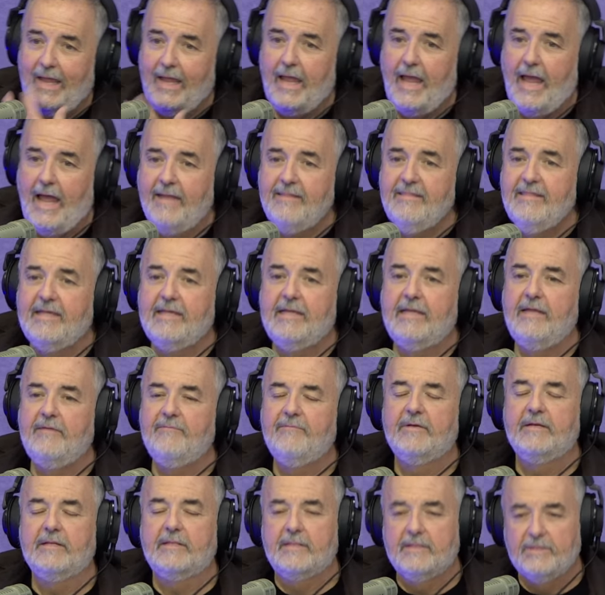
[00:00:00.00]
I think
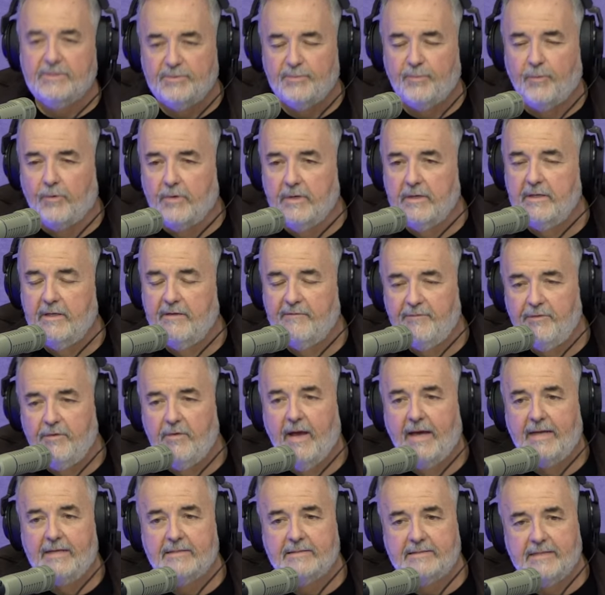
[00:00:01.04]
even at this point, if you
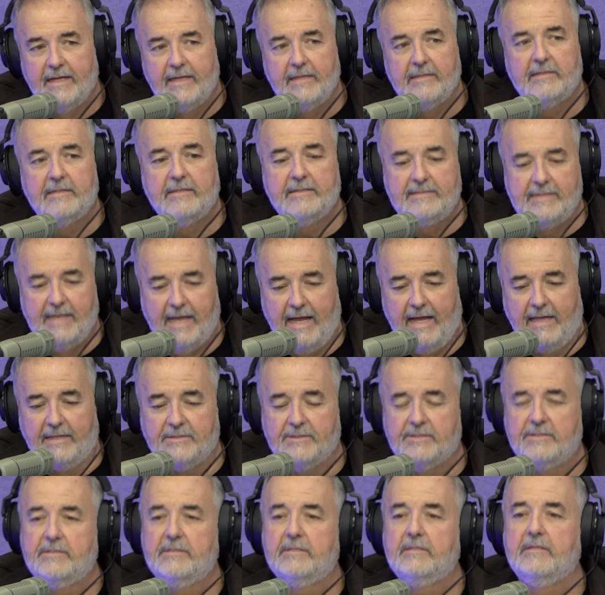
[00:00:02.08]
had a tail
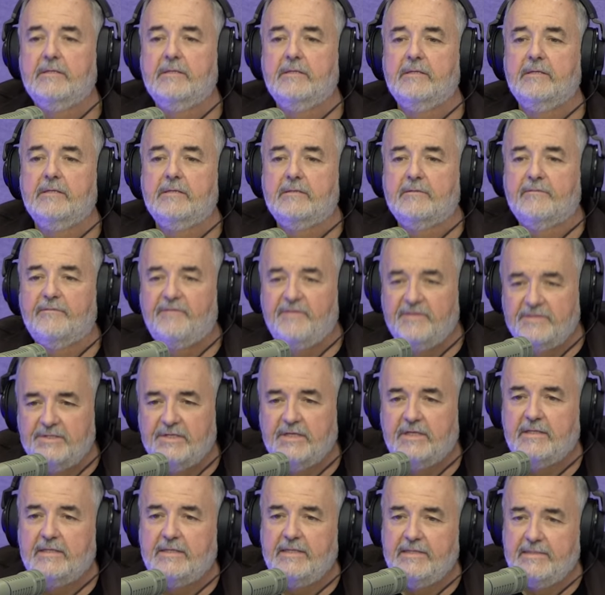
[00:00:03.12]
attached,
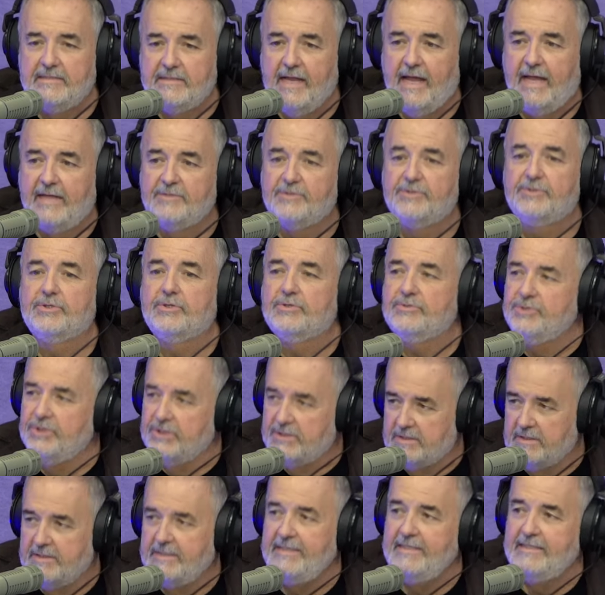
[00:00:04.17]
physically attached,
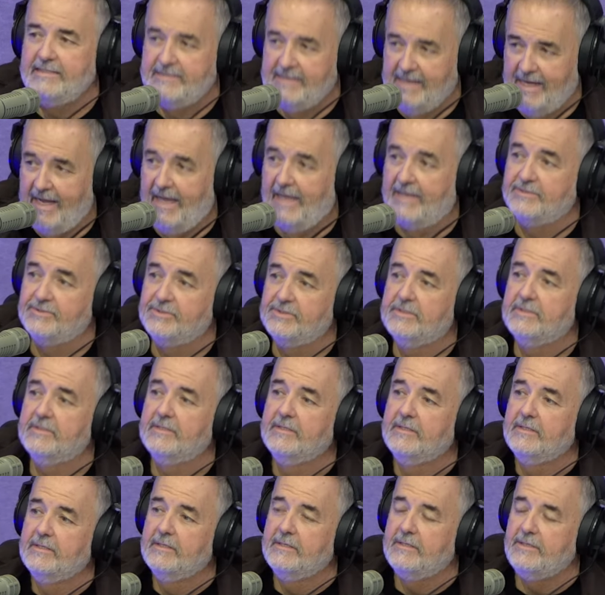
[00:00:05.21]
surgically attached,
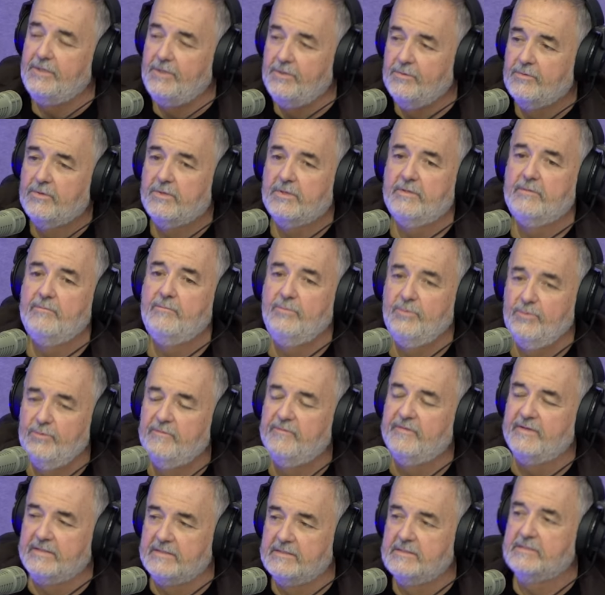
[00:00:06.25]
you could
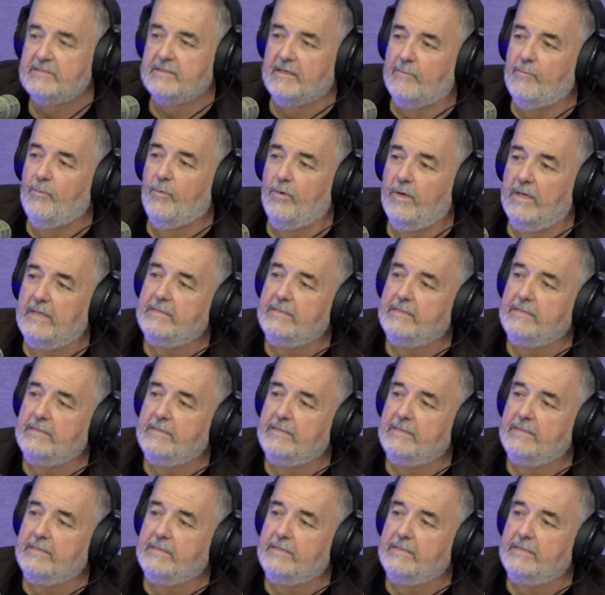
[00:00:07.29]
move it somewhat.